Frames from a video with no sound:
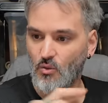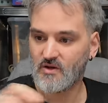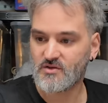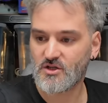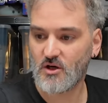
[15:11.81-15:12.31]
We
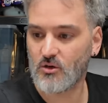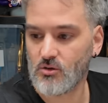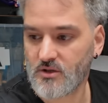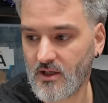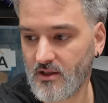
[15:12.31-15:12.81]
have
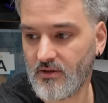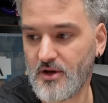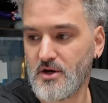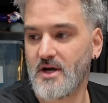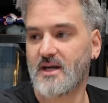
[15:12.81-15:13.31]
sold
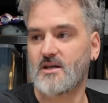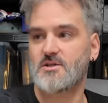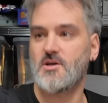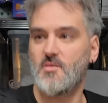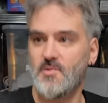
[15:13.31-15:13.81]
the Nike
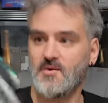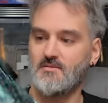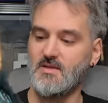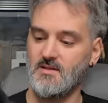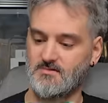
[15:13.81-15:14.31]
top.
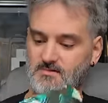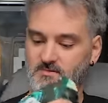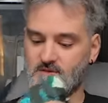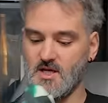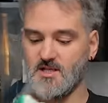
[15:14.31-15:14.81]

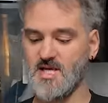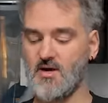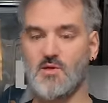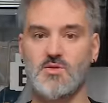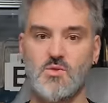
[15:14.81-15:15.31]
Turns
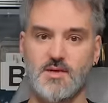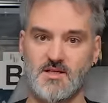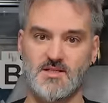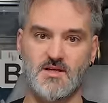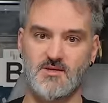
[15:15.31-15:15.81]
out it was
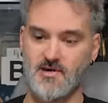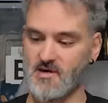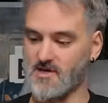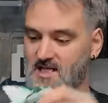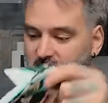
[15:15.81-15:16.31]
women's. I didn't
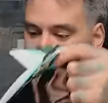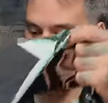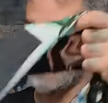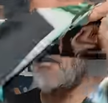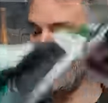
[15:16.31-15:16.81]
realise that. I thought it
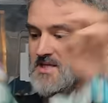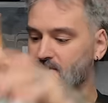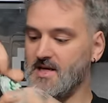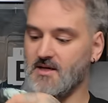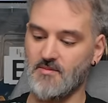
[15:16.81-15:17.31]
was like a men's
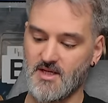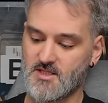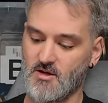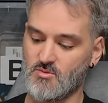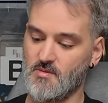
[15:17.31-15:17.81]
medium, but
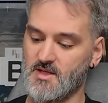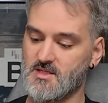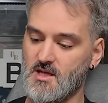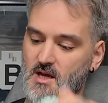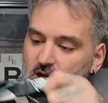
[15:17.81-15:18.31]
it's not. It's women's.